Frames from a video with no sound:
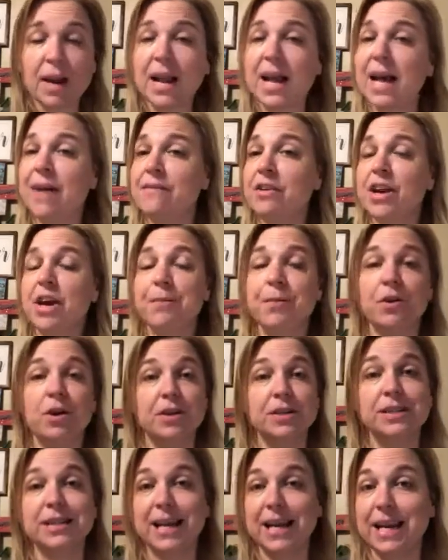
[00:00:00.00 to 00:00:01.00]
haven't come
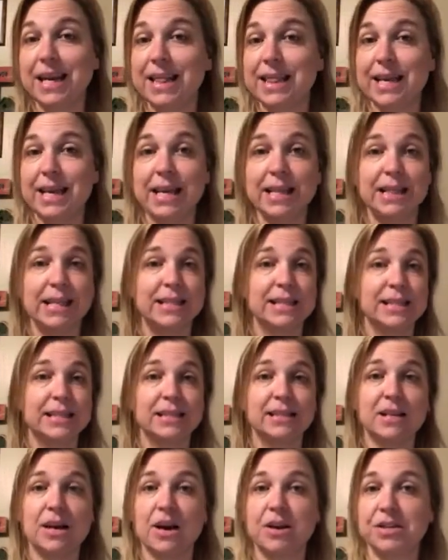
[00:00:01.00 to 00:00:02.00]
across anything that's
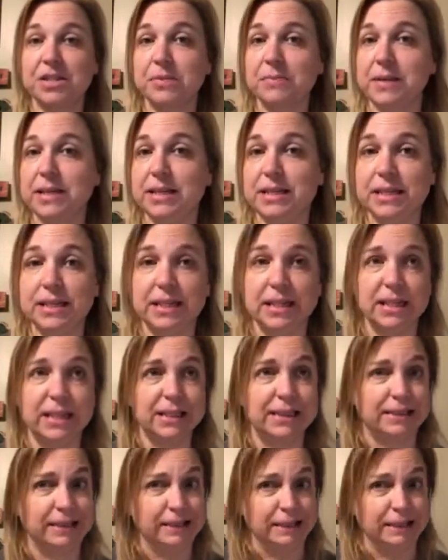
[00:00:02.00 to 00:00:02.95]
caused me to,